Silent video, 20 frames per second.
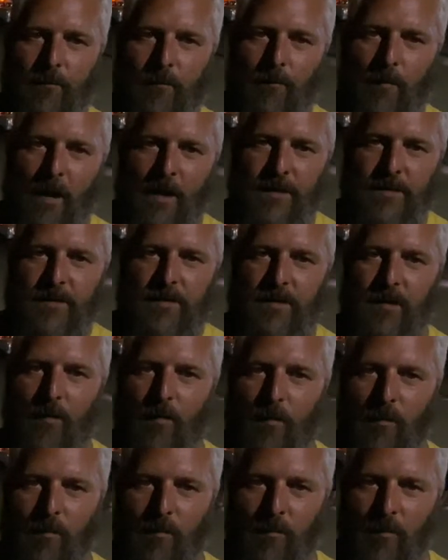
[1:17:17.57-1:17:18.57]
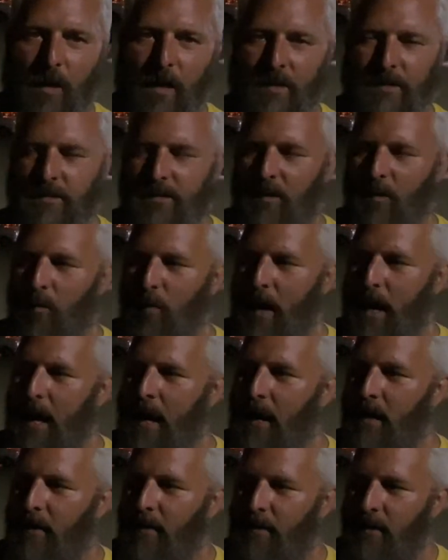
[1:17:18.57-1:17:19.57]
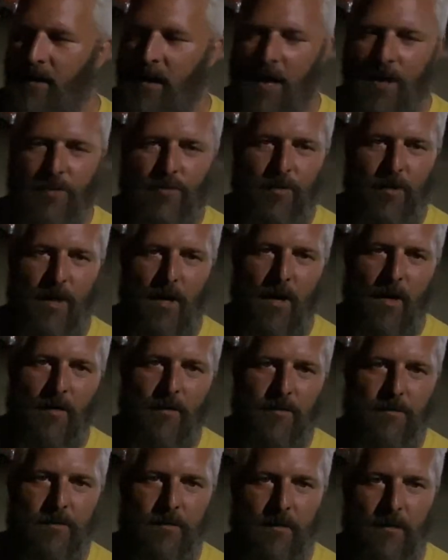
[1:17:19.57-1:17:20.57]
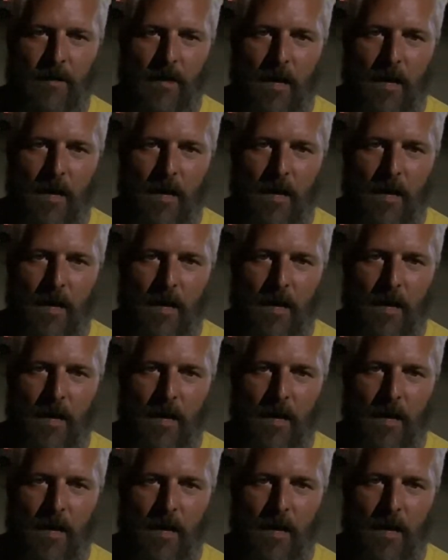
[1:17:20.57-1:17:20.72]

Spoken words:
runs the way the country goes.